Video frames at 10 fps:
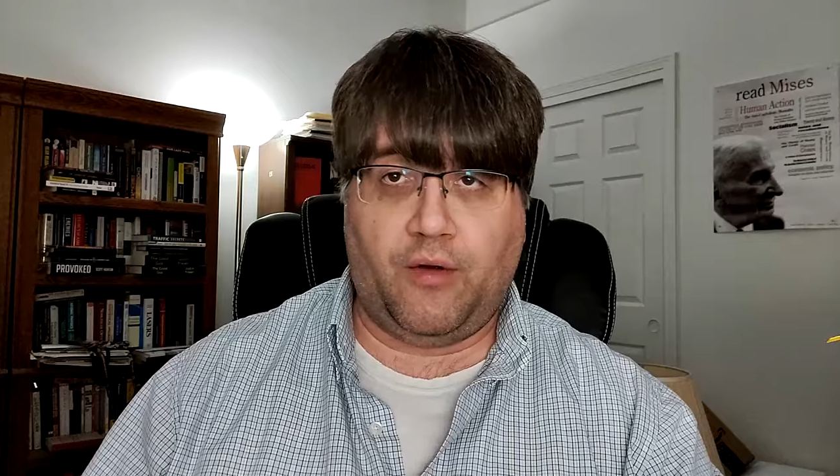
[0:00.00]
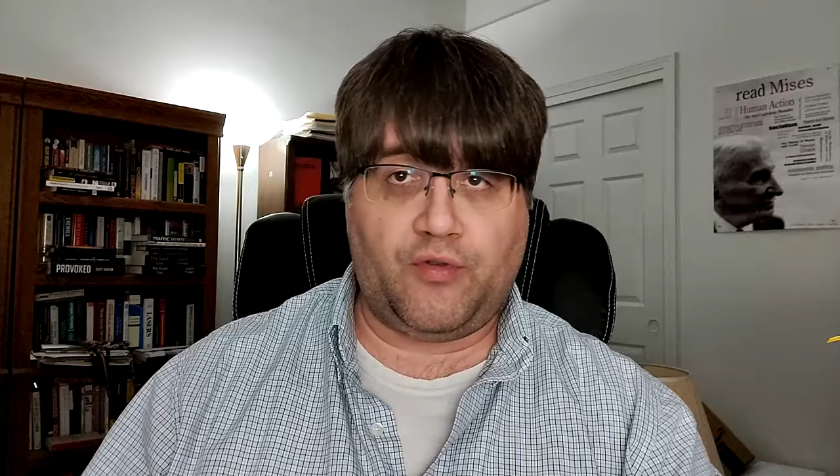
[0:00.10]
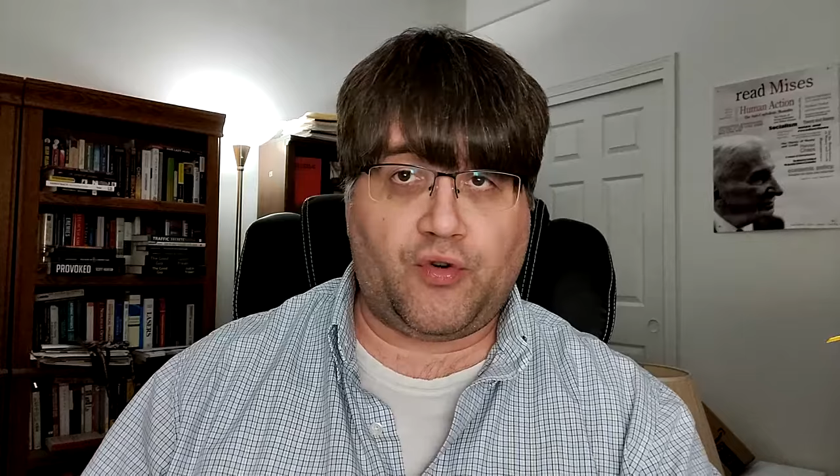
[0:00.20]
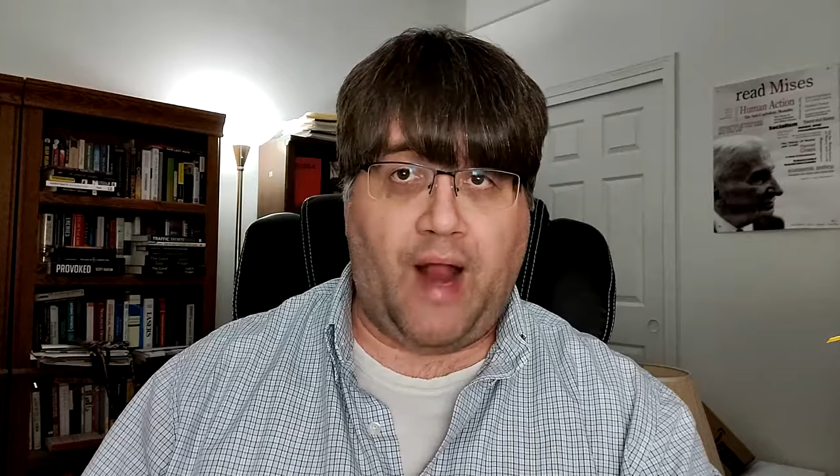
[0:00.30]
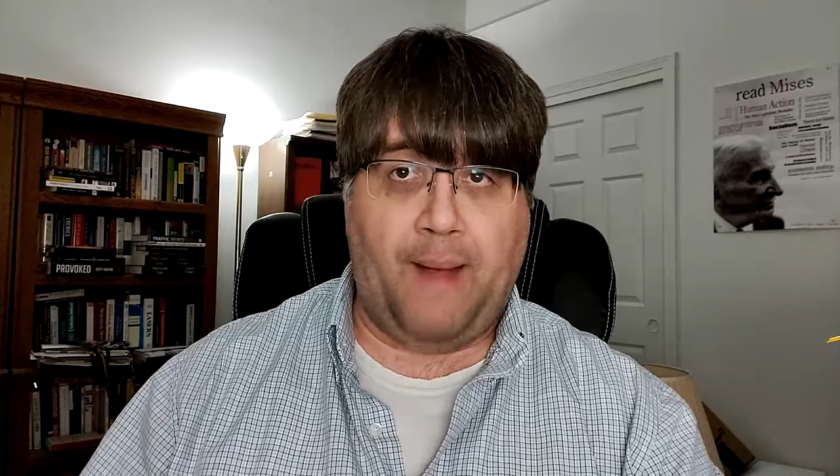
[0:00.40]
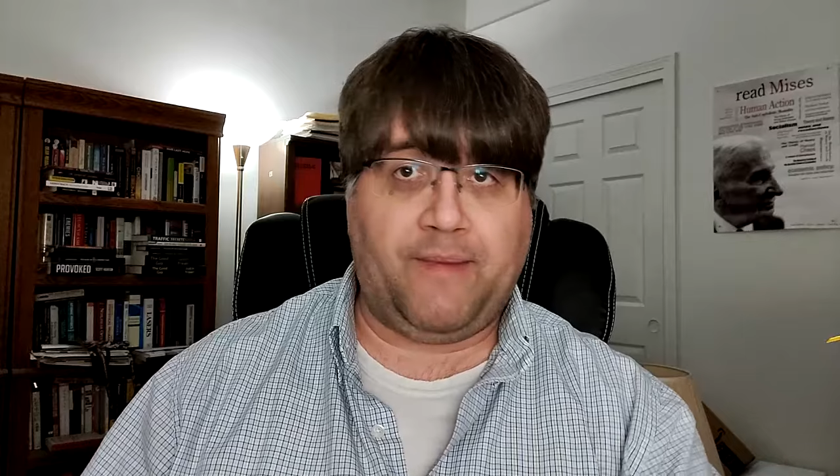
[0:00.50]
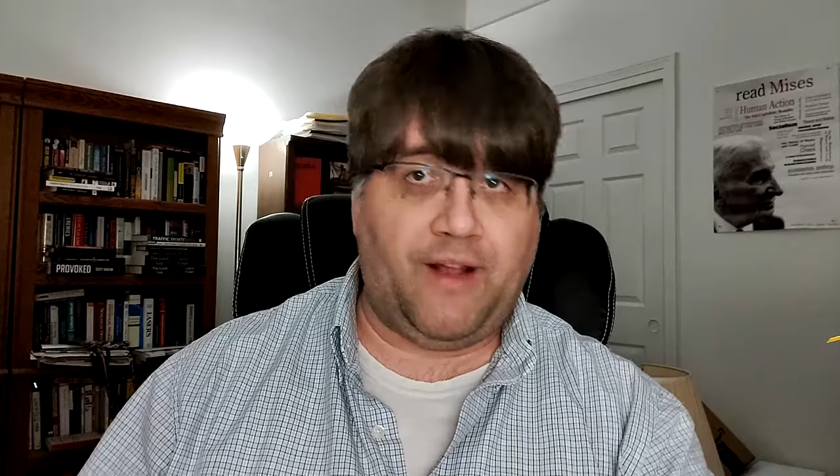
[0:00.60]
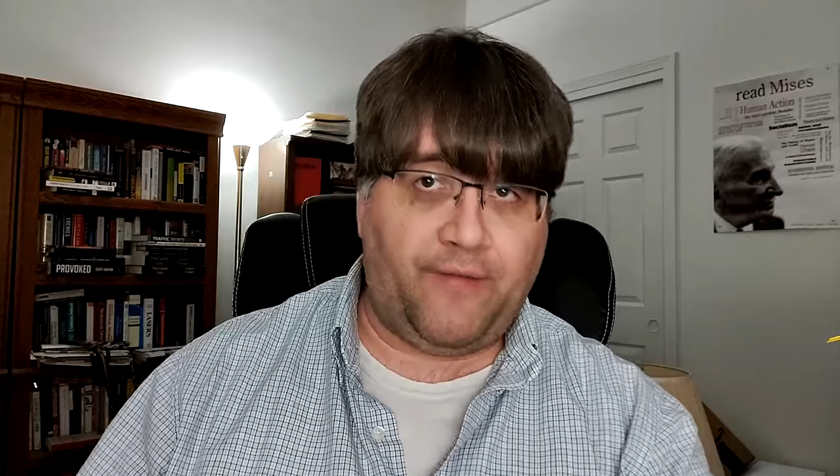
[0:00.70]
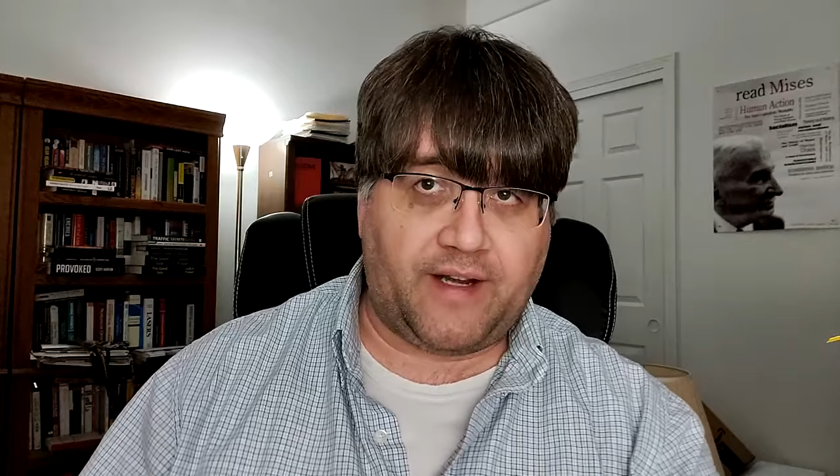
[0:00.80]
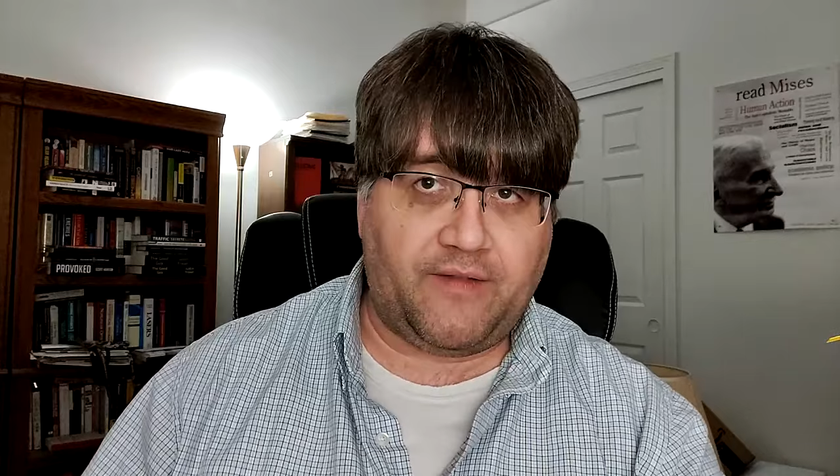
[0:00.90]
trapped,
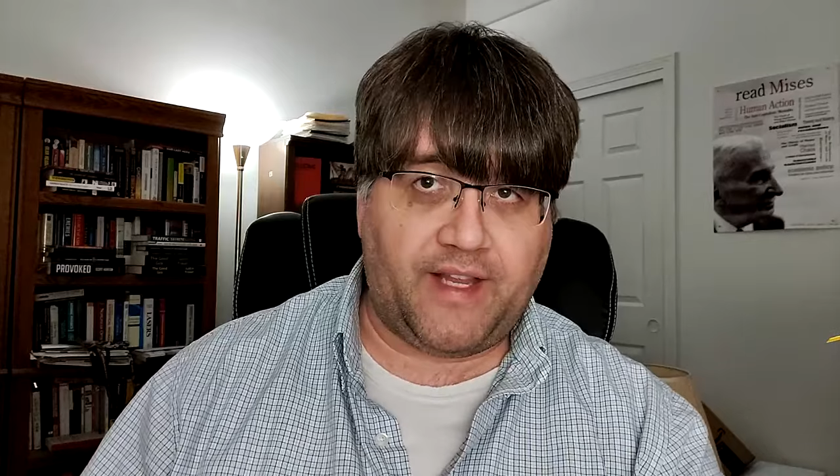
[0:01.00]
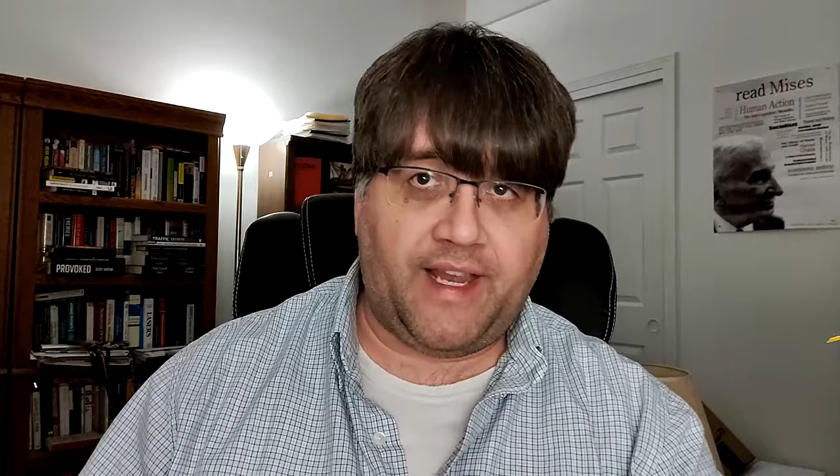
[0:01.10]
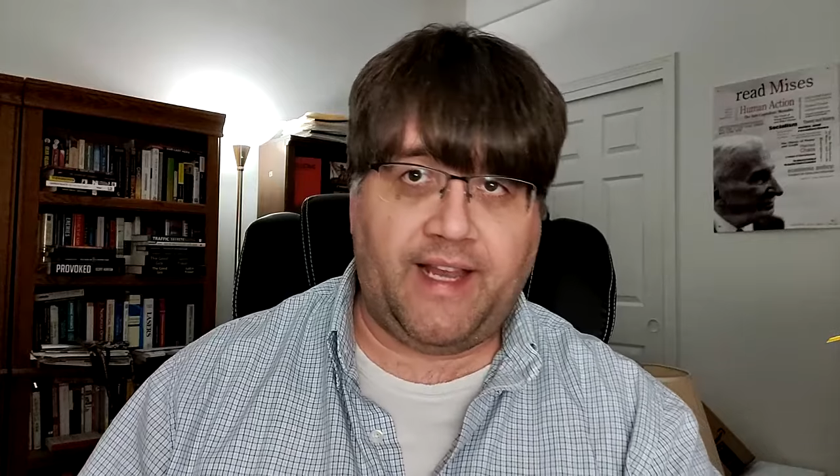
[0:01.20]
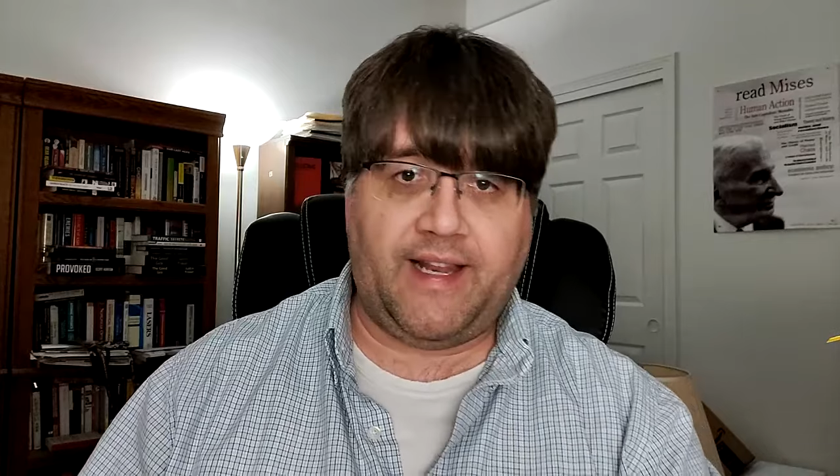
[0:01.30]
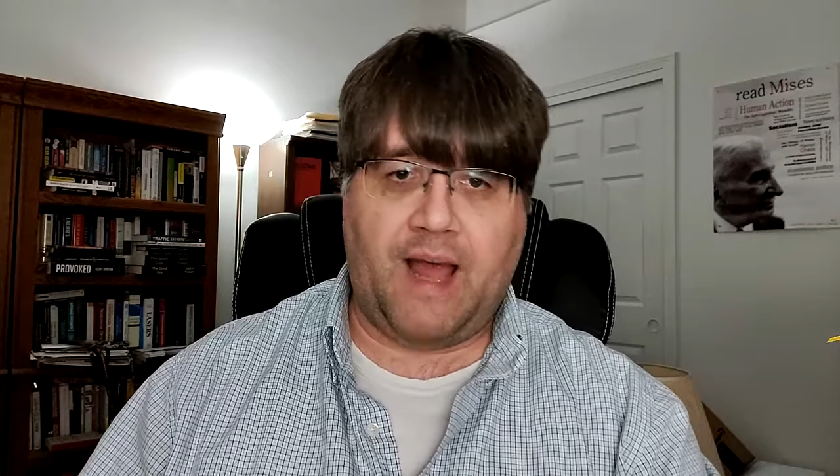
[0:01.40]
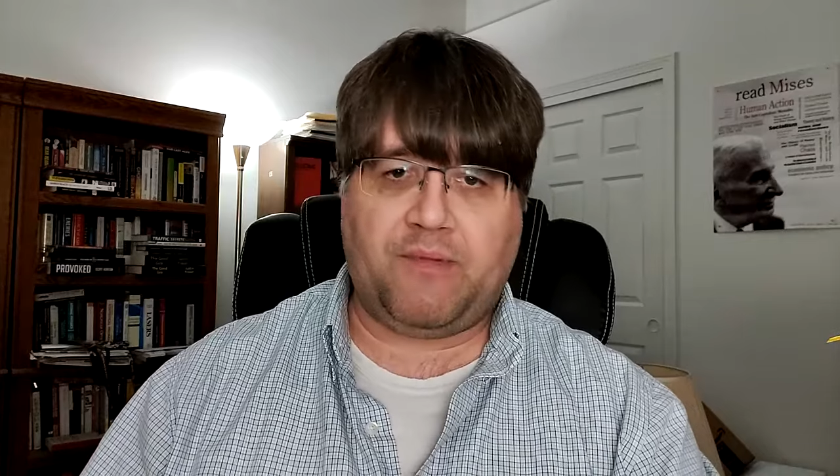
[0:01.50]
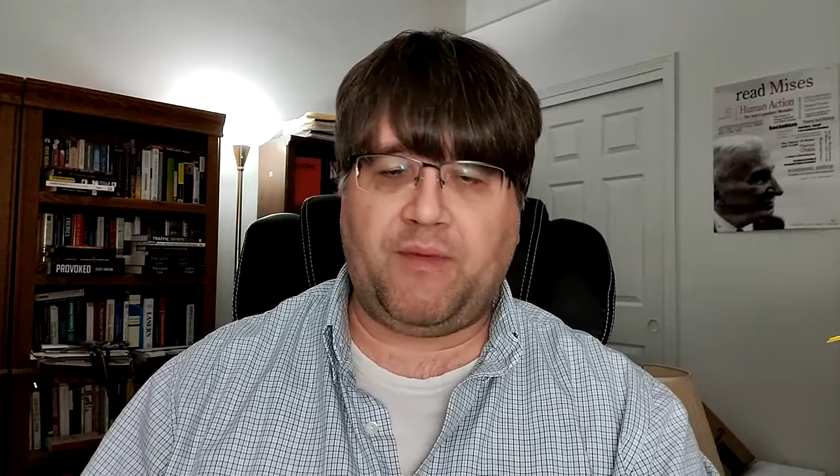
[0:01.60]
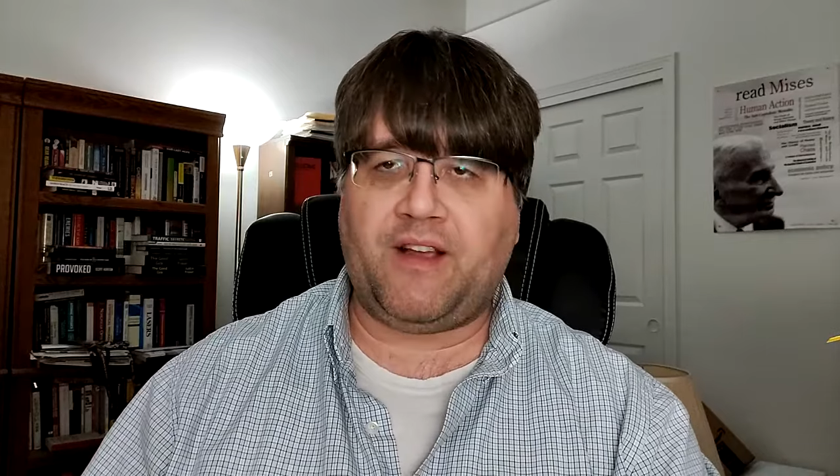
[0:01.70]
effectively kidnapped,